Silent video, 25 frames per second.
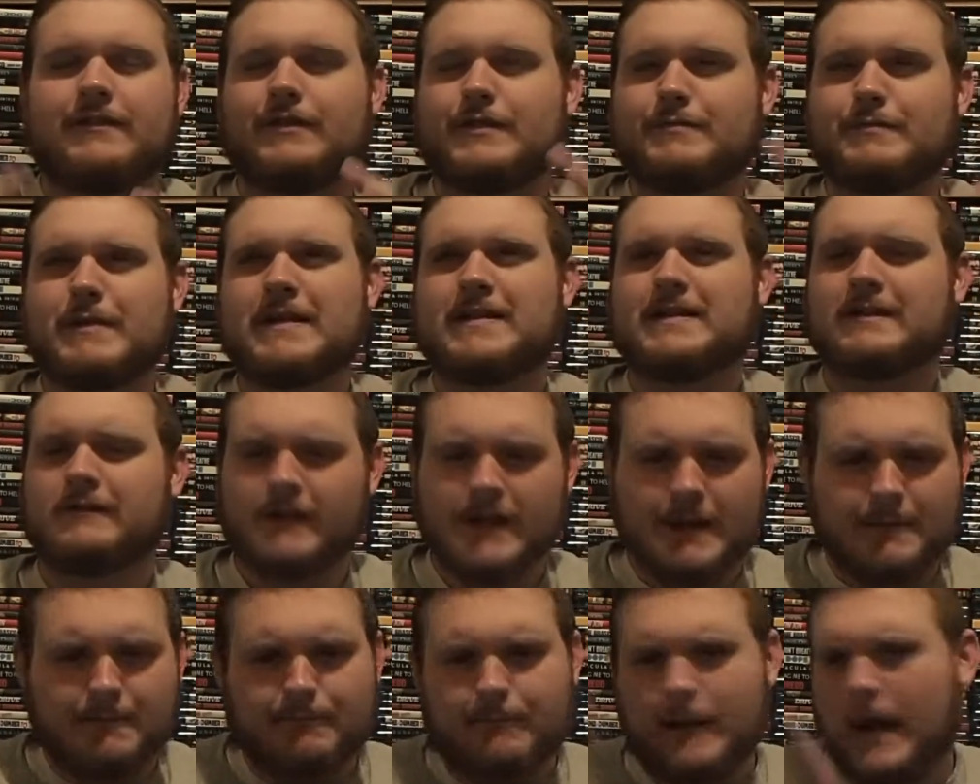It's basically
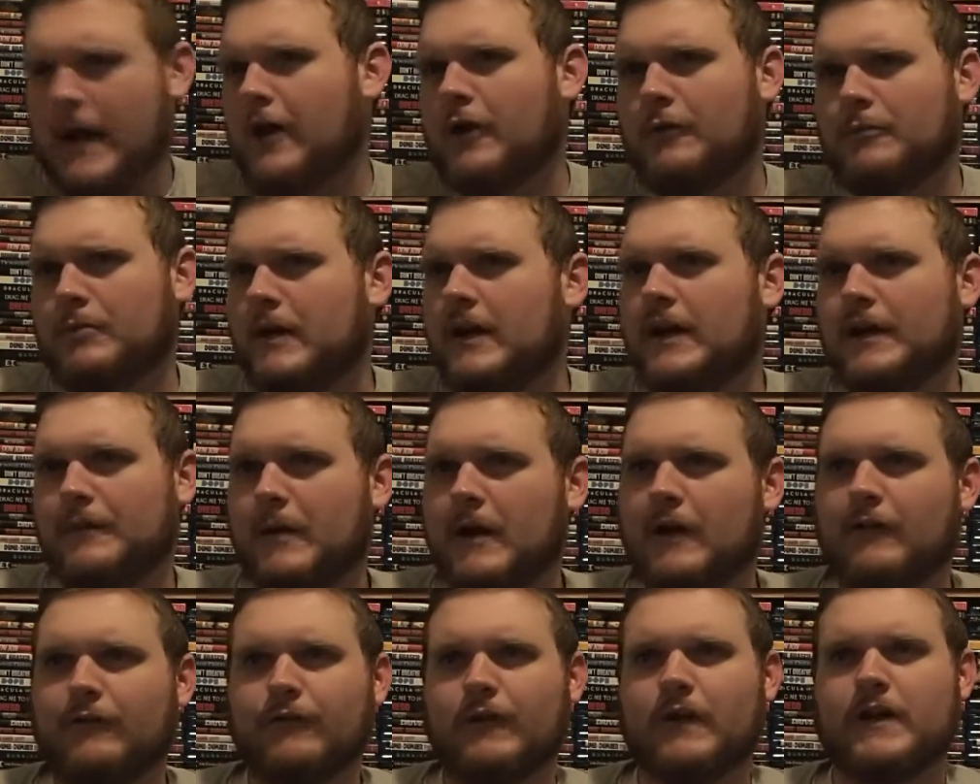a biopic
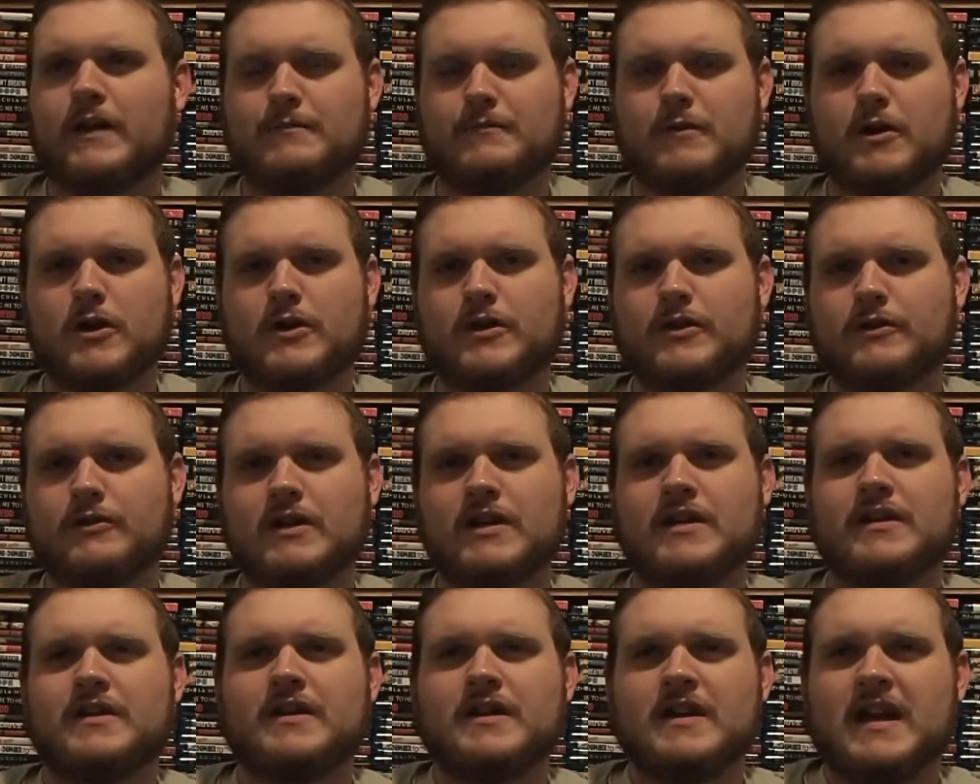about Freddie Mercury.